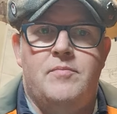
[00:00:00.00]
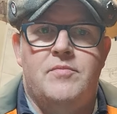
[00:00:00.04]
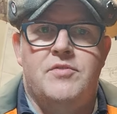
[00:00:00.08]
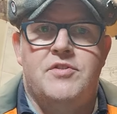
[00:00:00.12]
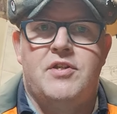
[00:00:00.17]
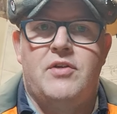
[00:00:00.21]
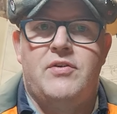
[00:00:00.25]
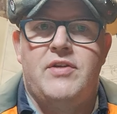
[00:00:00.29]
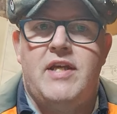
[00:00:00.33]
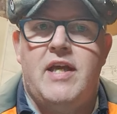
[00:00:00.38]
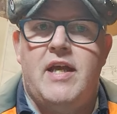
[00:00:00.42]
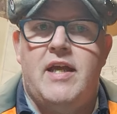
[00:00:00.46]

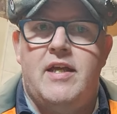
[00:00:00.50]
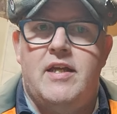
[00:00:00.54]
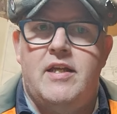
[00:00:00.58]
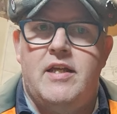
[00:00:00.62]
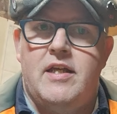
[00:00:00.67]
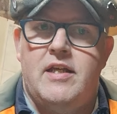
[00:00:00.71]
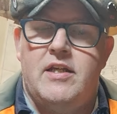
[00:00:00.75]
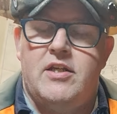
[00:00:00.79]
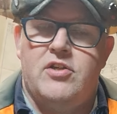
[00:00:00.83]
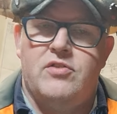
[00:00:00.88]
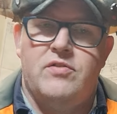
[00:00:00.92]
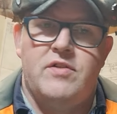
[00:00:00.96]
So yeah,
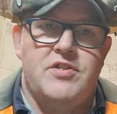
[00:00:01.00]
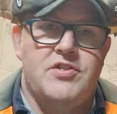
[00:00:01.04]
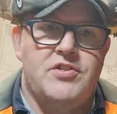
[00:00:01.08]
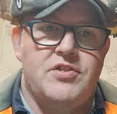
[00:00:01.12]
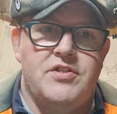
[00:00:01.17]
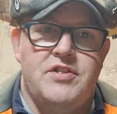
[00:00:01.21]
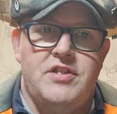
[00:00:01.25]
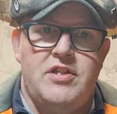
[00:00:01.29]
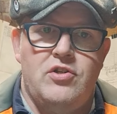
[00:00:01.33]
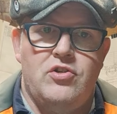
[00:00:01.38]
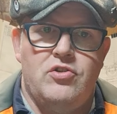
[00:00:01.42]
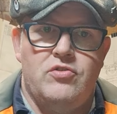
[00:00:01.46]
Chris
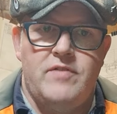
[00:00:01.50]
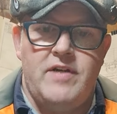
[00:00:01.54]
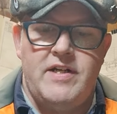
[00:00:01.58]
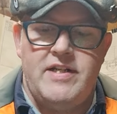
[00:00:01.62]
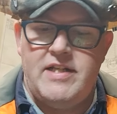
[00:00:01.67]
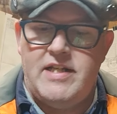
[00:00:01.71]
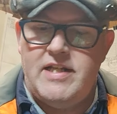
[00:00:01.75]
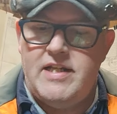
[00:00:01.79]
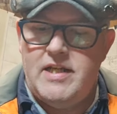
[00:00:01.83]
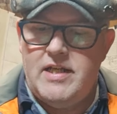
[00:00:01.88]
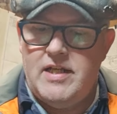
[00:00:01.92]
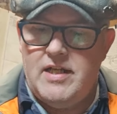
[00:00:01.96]
does it
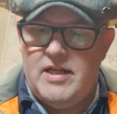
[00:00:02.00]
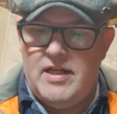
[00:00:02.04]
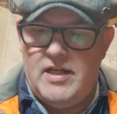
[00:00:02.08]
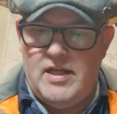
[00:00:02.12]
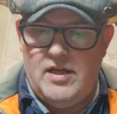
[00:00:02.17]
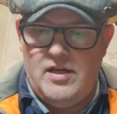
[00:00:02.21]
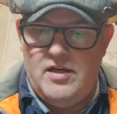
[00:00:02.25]
already.